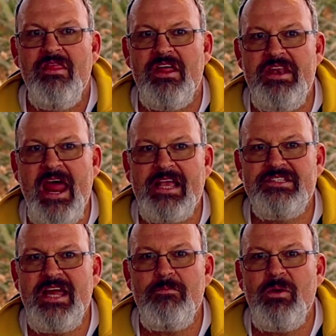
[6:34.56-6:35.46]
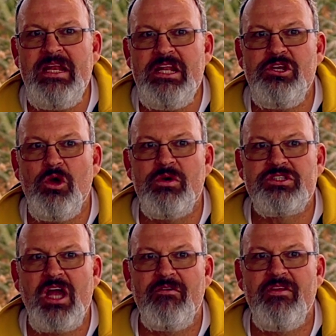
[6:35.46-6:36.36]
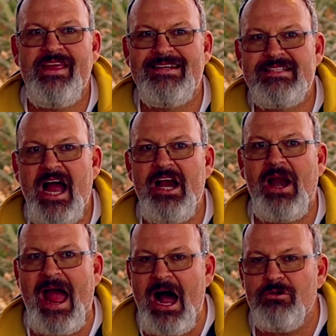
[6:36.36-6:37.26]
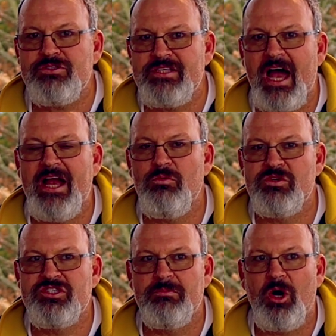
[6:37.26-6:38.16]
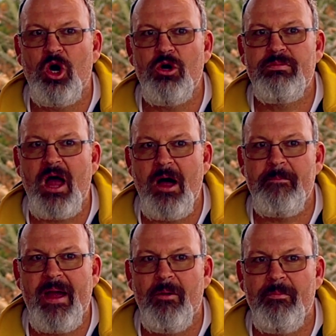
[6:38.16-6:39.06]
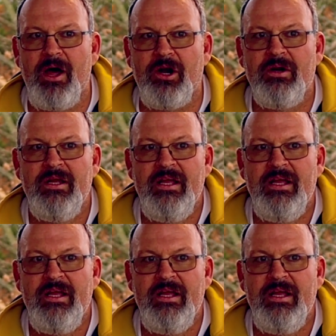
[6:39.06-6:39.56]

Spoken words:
The next step we need to do is cover the entire outside with some herb compound butter.